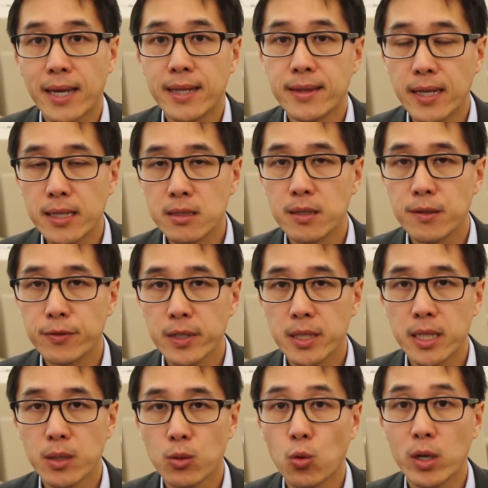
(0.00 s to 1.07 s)
and that's
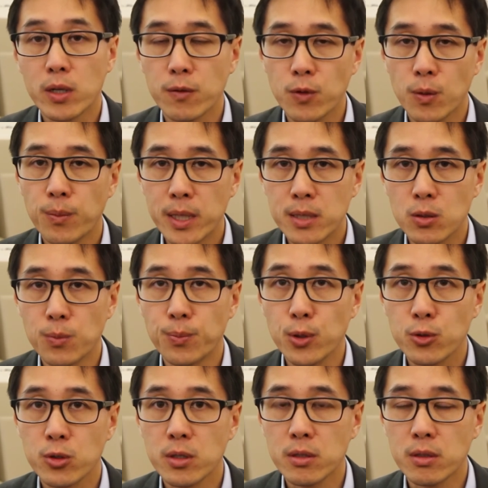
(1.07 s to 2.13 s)
definitely one of the best
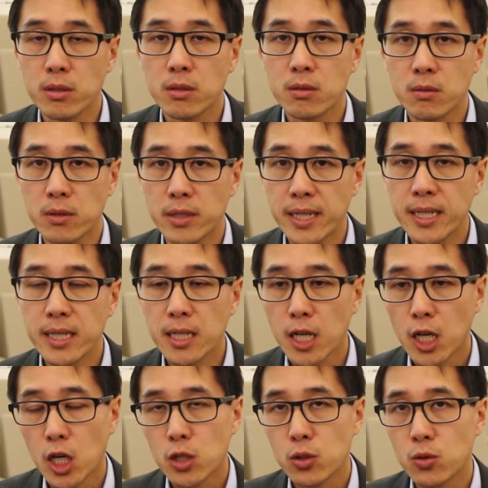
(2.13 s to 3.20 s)
opportunities today
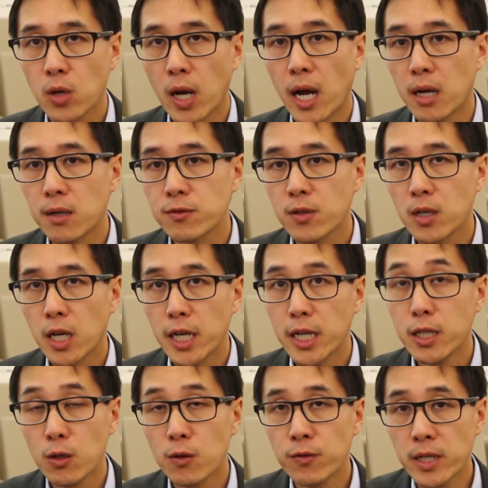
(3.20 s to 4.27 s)
to have
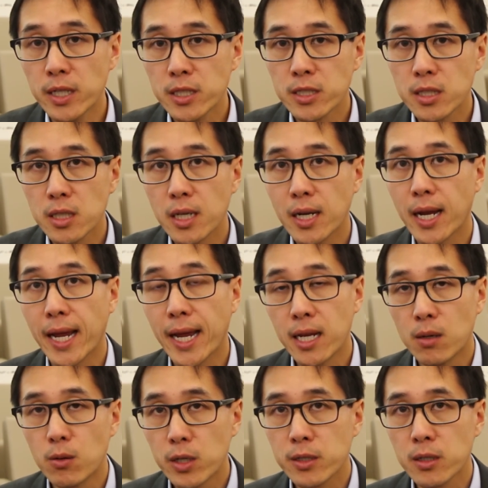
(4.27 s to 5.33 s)
innovation
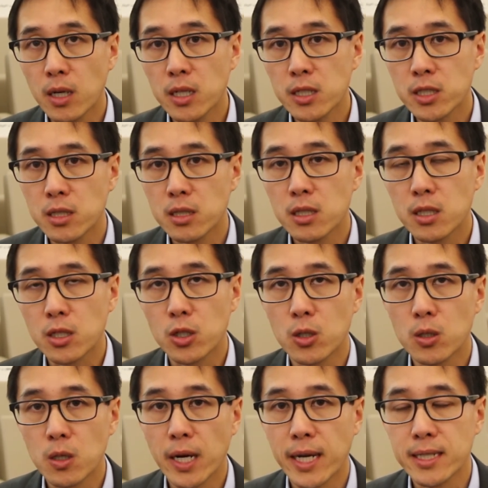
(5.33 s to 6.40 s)
and regulation
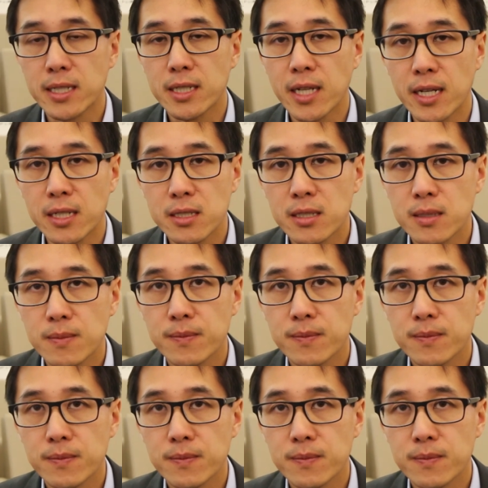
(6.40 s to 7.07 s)
go hand in hand.